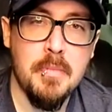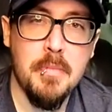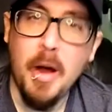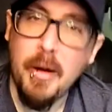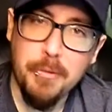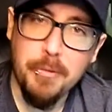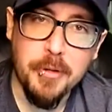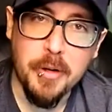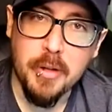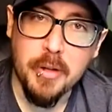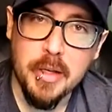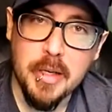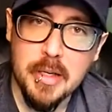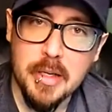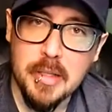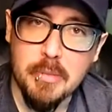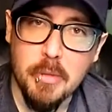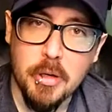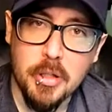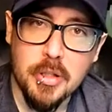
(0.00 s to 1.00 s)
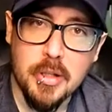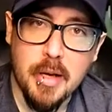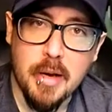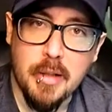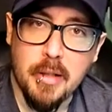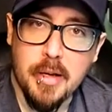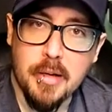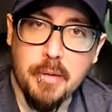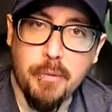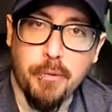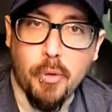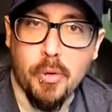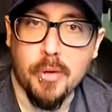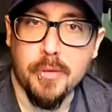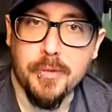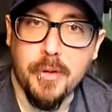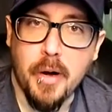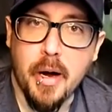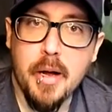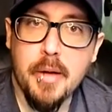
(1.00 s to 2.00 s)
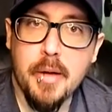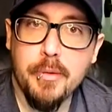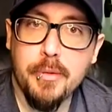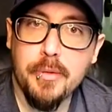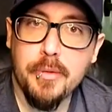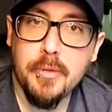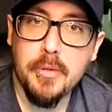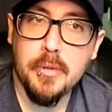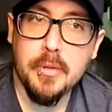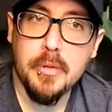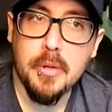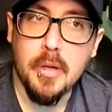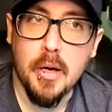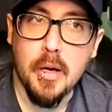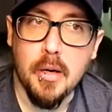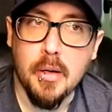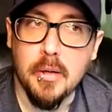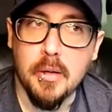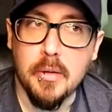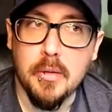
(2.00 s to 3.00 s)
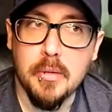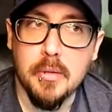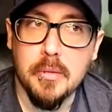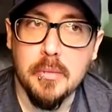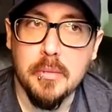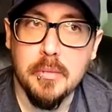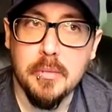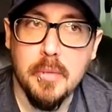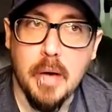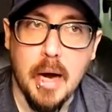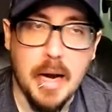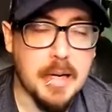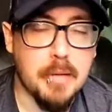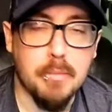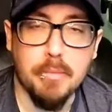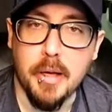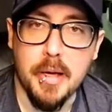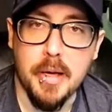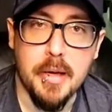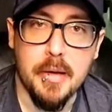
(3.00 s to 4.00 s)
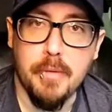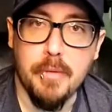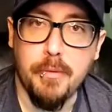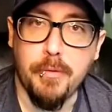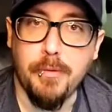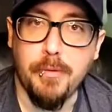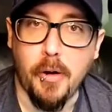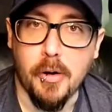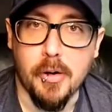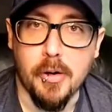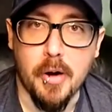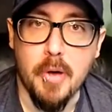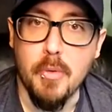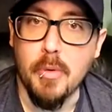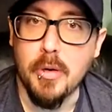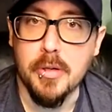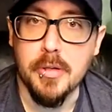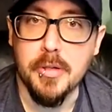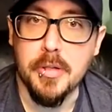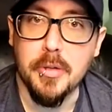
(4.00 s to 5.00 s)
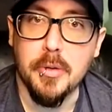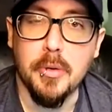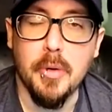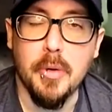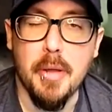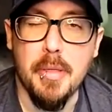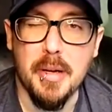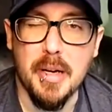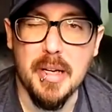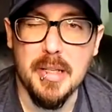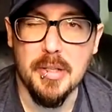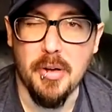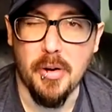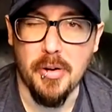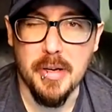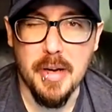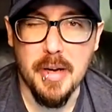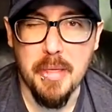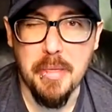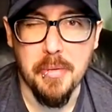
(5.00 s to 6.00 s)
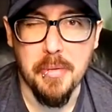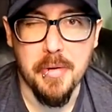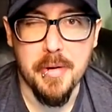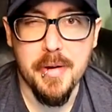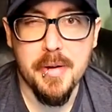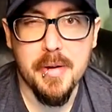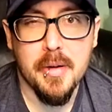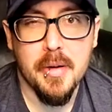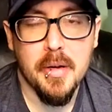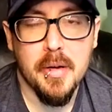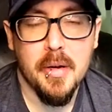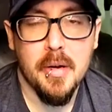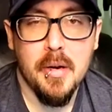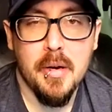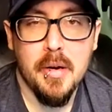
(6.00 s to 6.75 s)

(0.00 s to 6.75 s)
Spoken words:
Not feeling it as much as I like 4 and 5. I didn't play Far Cry 1 or 2. I think I started at 3.